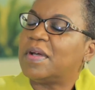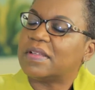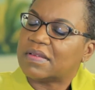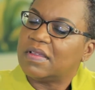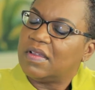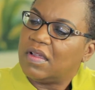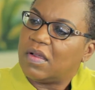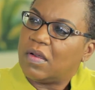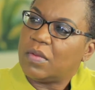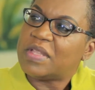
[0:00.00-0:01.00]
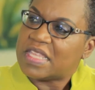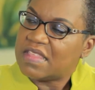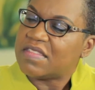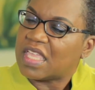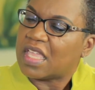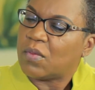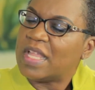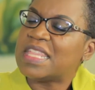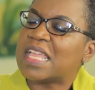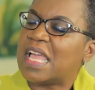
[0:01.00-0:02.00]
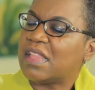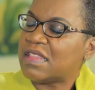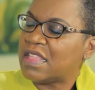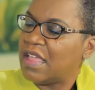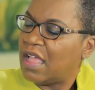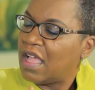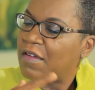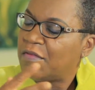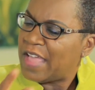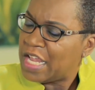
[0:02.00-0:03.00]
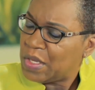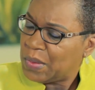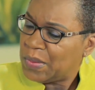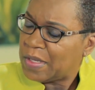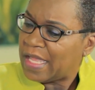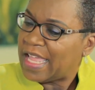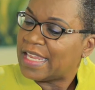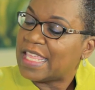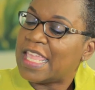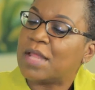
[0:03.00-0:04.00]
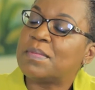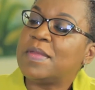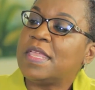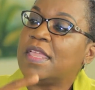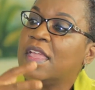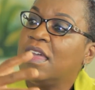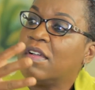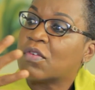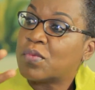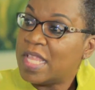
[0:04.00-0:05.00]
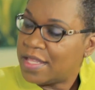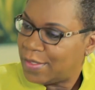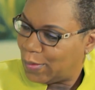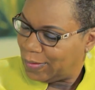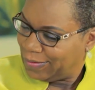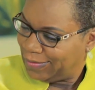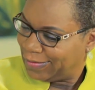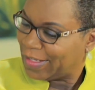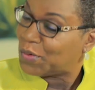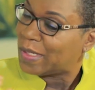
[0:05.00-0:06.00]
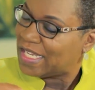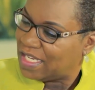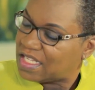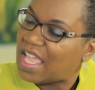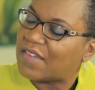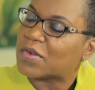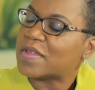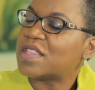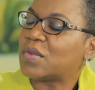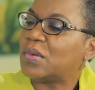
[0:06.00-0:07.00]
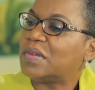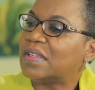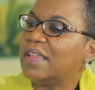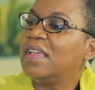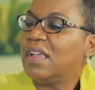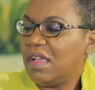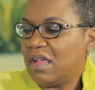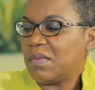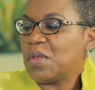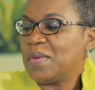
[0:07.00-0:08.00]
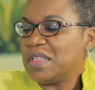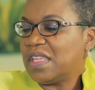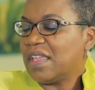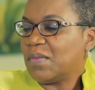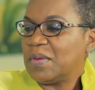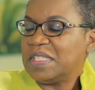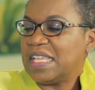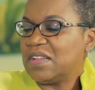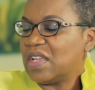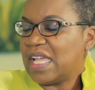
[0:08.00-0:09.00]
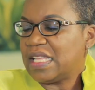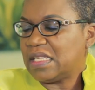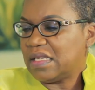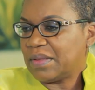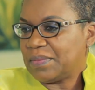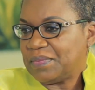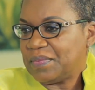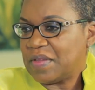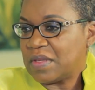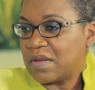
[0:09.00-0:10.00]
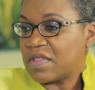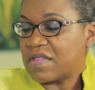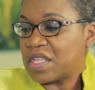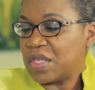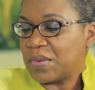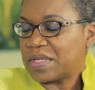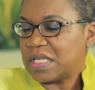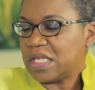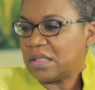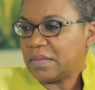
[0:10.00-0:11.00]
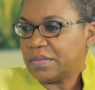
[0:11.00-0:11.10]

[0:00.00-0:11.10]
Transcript: But almost anything, once it has value and it can be resold, if we need to have it resold, we will take a look at it in terms of security.